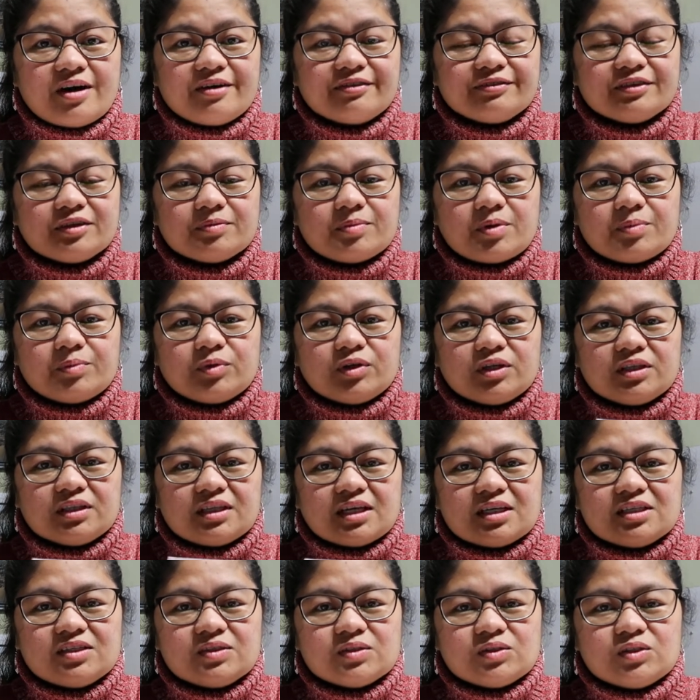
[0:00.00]
after
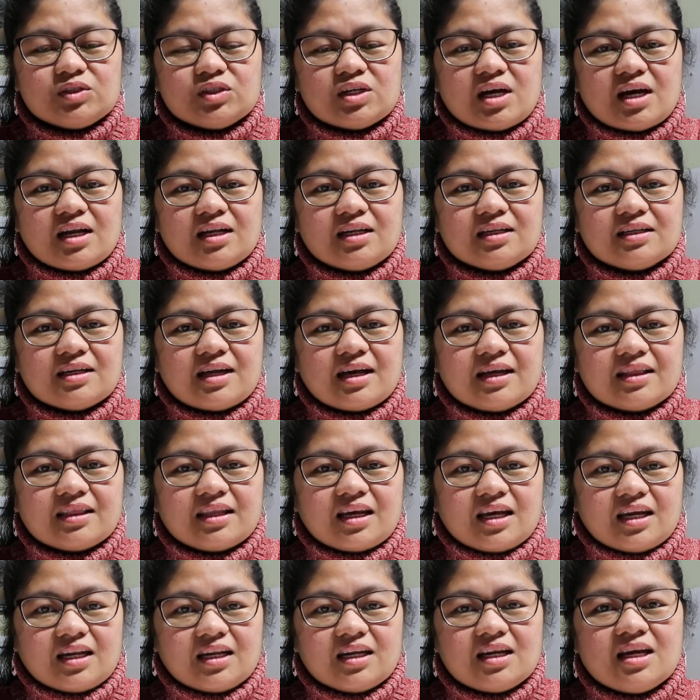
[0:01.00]
ma-monetize yung channel
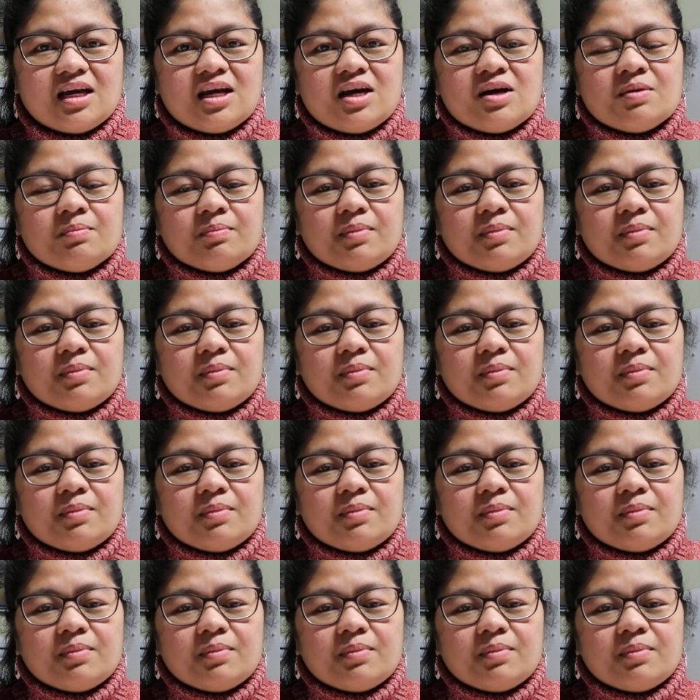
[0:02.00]
natin.